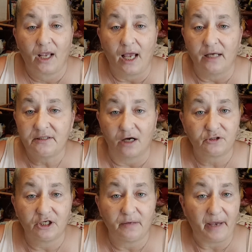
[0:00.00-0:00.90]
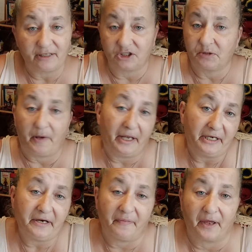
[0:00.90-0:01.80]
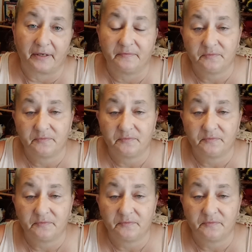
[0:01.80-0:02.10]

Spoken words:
I'll talk to you about just about anything.